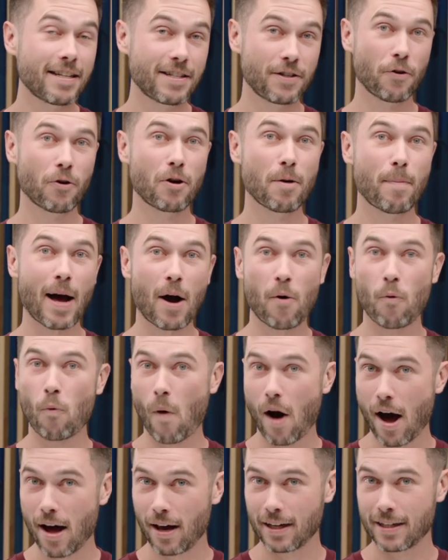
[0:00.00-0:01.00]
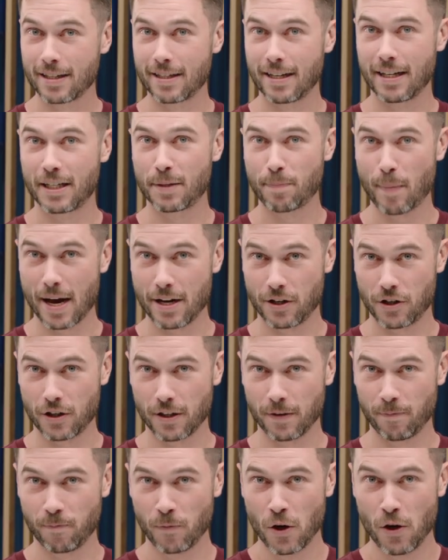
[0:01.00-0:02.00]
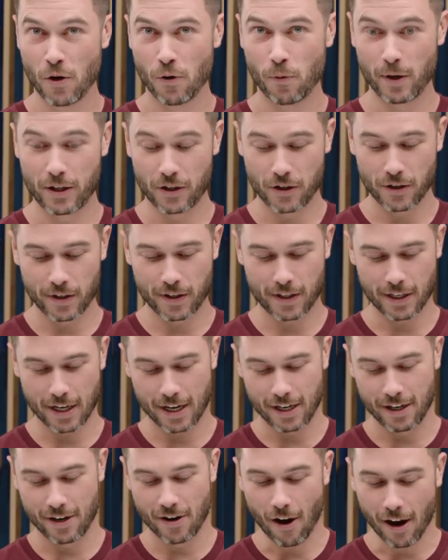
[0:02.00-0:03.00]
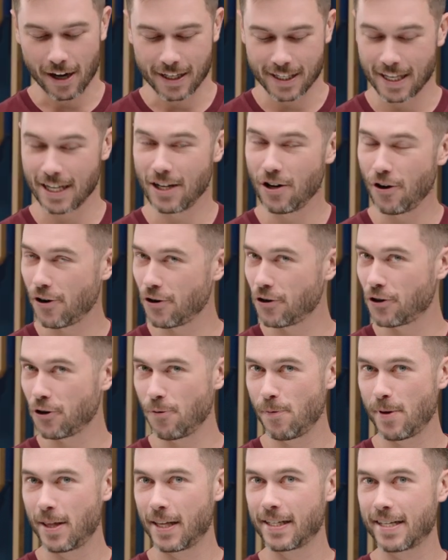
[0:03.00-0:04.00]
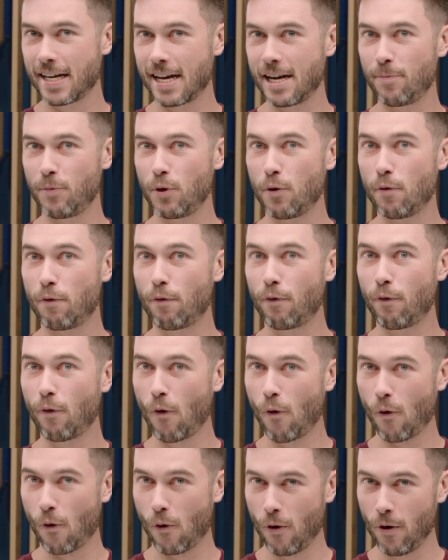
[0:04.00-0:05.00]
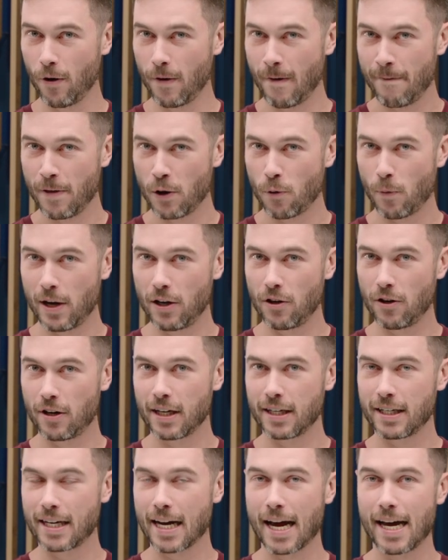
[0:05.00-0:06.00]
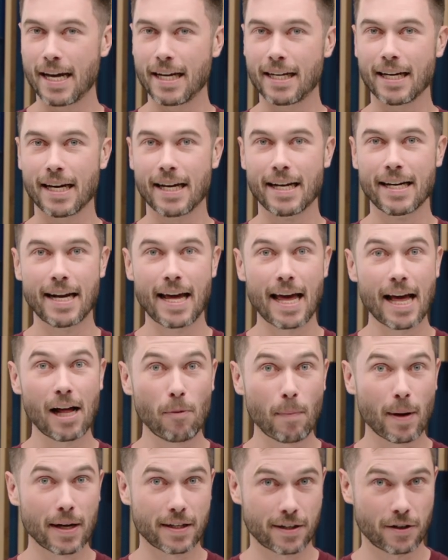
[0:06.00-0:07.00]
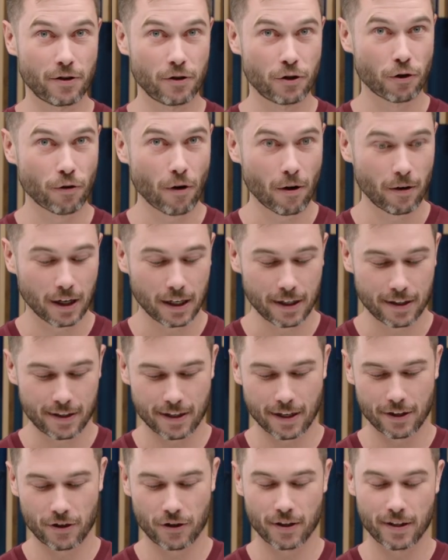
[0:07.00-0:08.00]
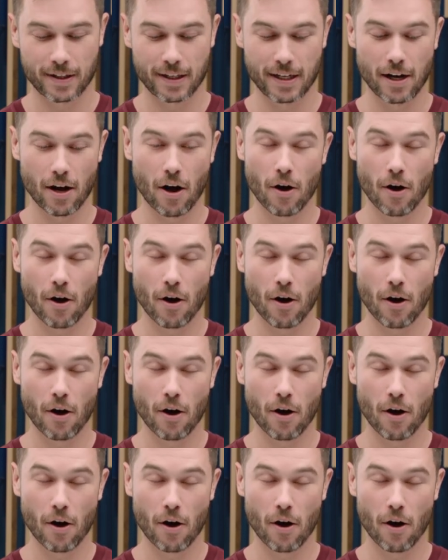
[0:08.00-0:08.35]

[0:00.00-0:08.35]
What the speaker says: talk about wireless expansion, which is a nice thing you can do with the ZMU-4, where you can take an LBUS controller, such as the